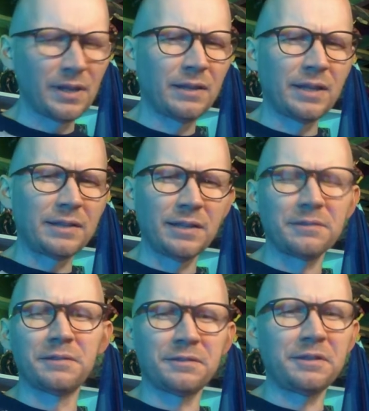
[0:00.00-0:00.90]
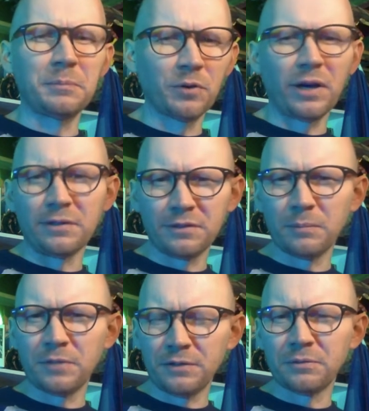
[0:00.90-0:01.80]
that doesn't seem right.
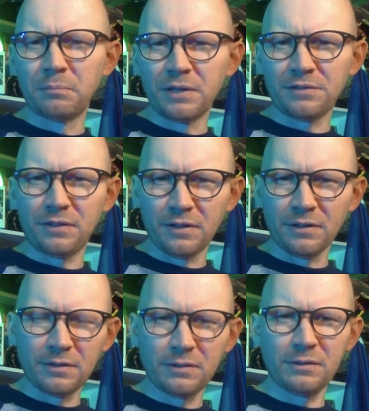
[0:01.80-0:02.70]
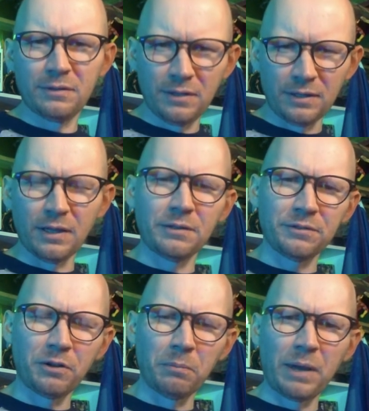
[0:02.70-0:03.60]
Something's amiss here. And let us
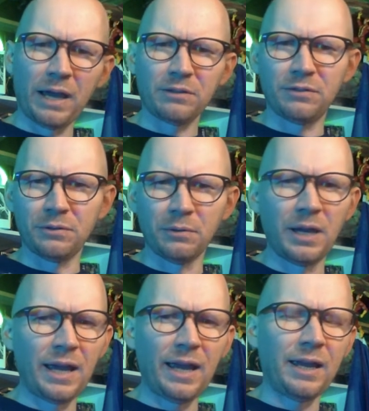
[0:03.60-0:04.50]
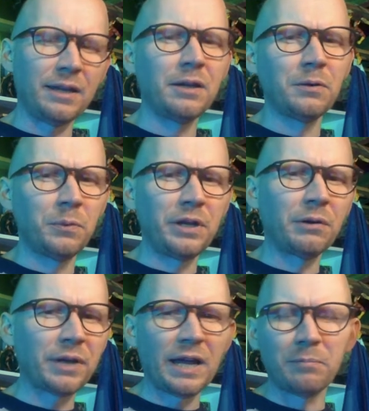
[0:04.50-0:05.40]
go back to, hey, we
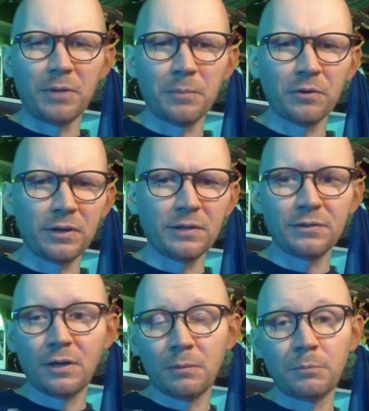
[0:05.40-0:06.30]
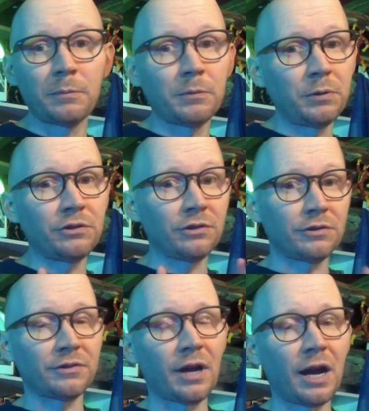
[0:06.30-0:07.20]
don't have memories. Maybe we should
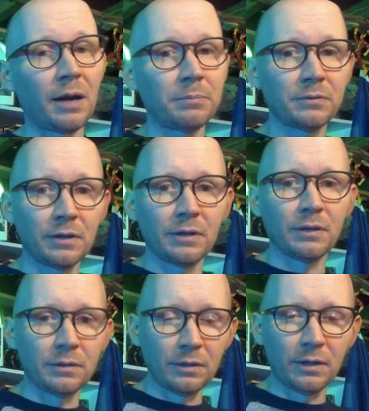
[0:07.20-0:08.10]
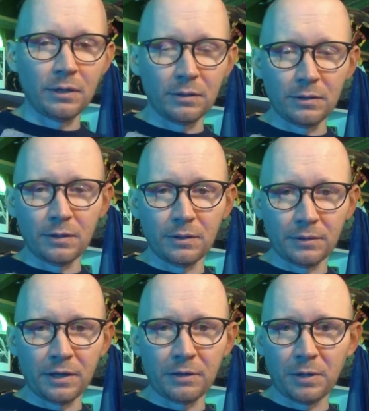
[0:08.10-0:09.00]
stop and
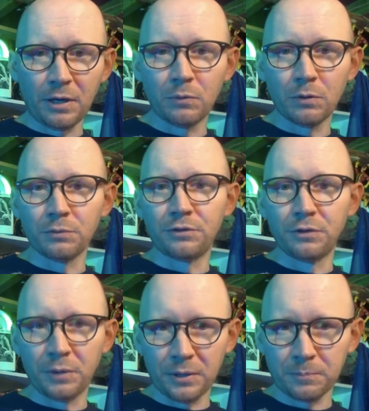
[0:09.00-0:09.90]
think about what we're doing.